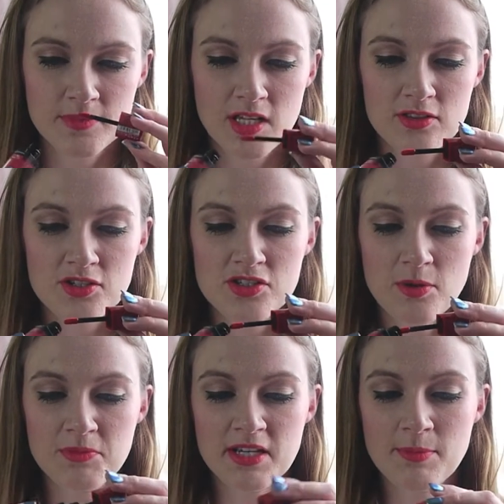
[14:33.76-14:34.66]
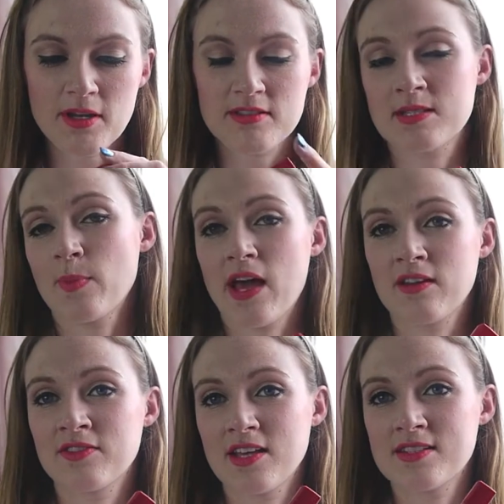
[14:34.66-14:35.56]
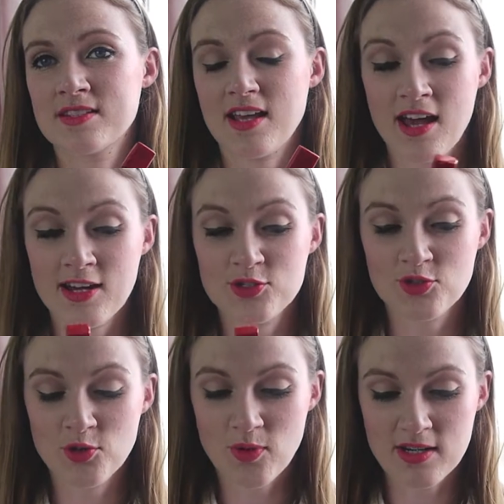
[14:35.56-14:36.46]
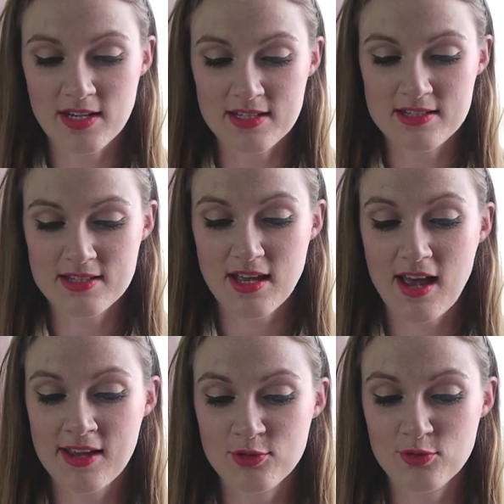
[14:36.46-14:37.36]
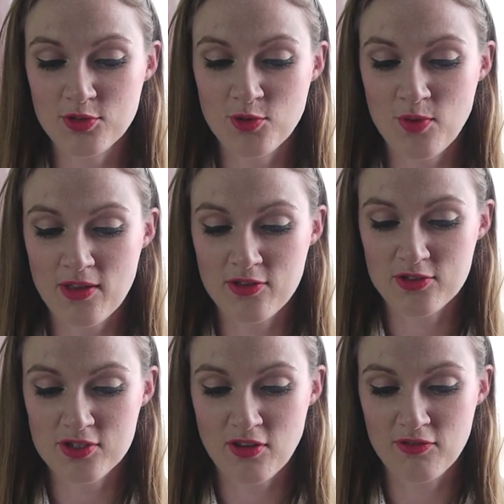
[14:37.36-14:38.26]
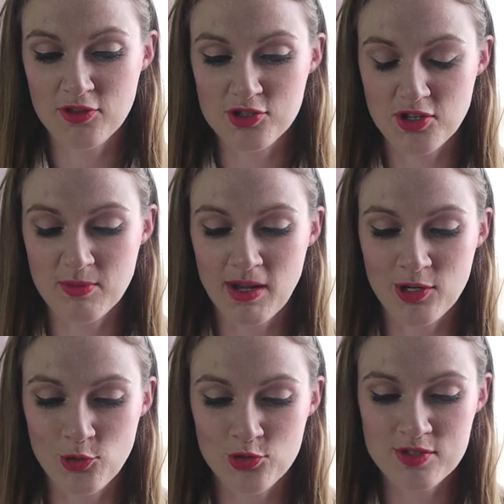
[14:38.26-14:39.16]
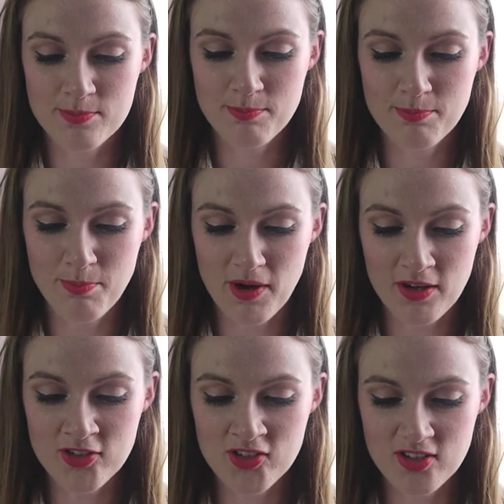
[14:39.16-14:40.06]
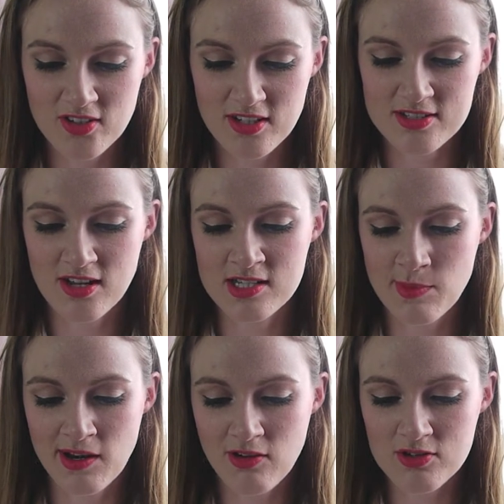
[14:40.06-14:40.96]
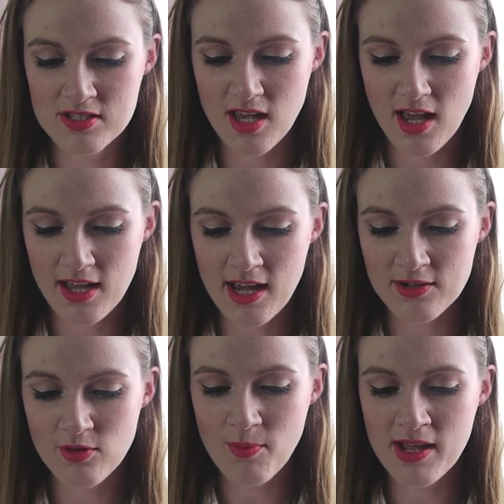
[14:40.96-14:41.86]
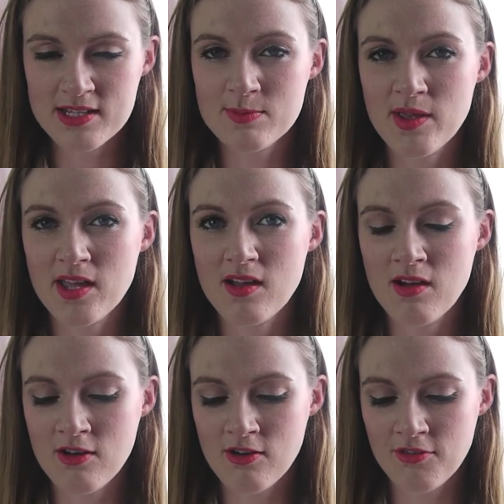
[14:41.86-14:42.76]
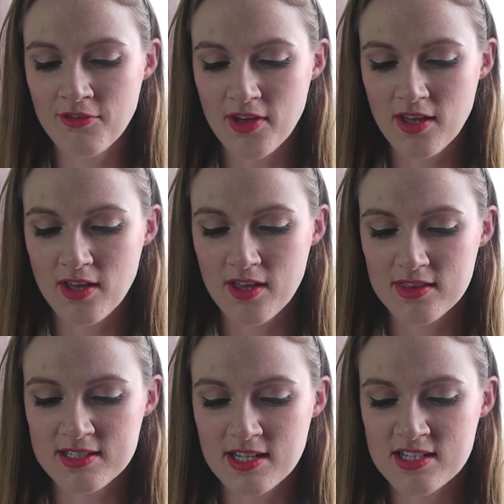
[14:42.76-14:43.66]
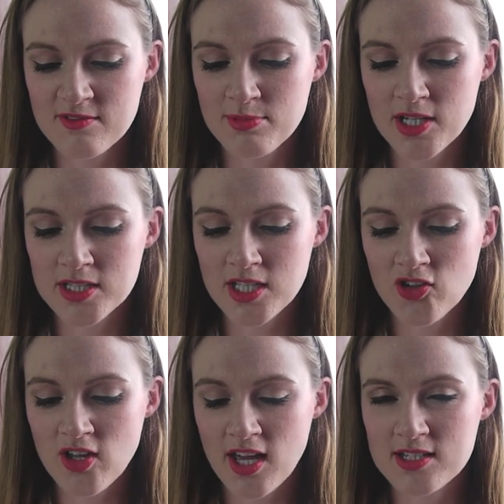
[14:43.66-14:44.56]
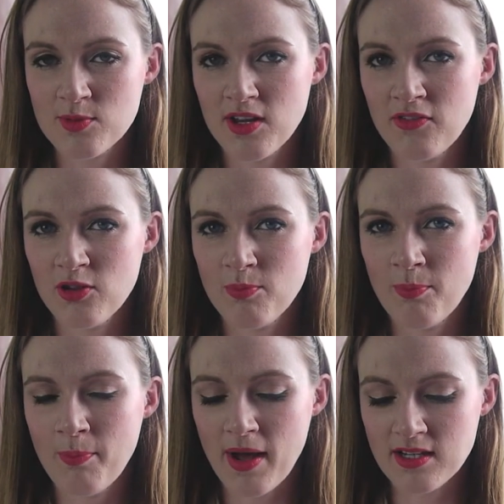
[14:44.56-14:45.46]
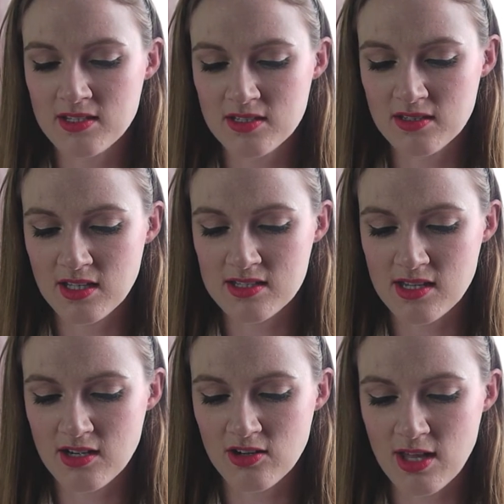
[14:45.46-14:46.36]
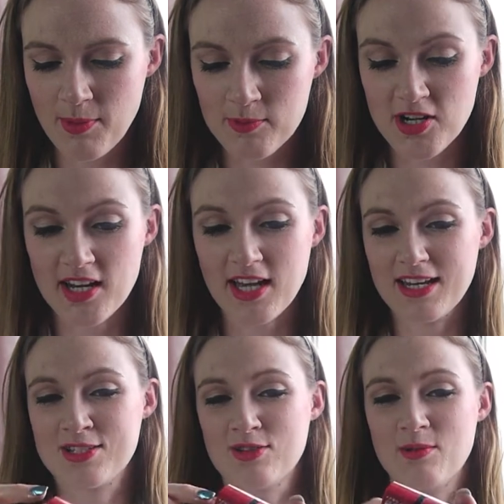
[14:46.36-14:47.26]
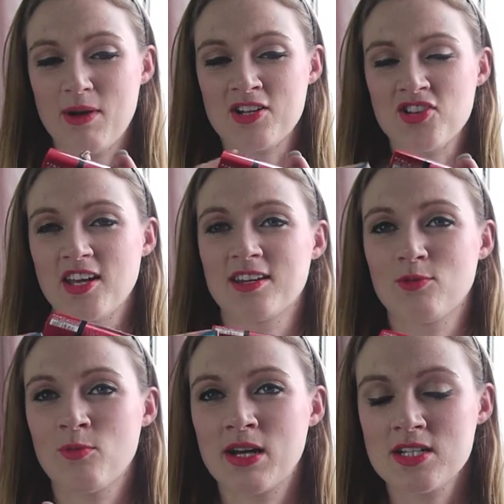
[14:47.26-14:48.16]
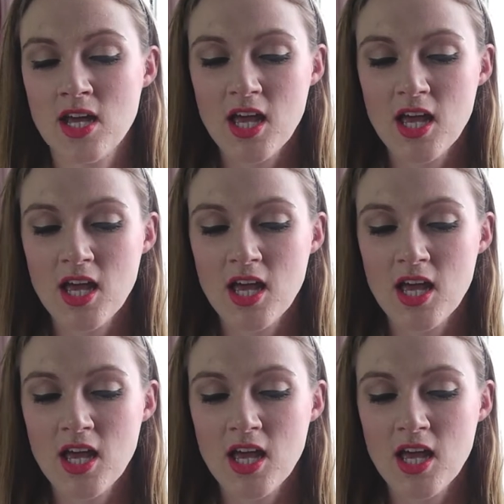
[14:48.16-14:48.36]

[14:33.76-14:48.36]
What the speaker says: There's something about the smell of this, and I don't know what it is. I don't know whether there's a confusion in my nose, but sounds a bit gross. Kind of reminds me of the taste of blood that you get if you bite the inside of your lip. I'm trying to get it so they match again, it won't match.